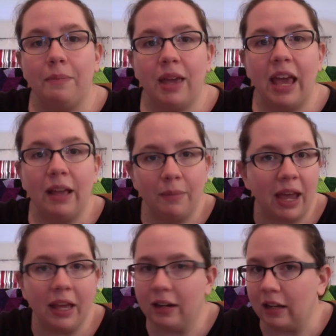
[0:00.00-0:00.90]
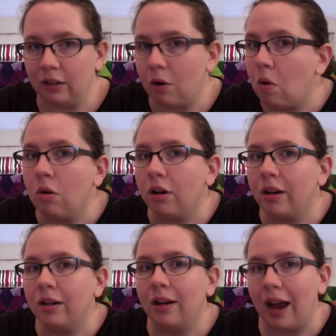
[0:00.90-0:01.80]
handmade in
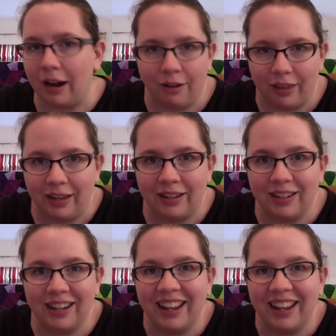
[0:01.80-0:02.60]
Cork, Ireland.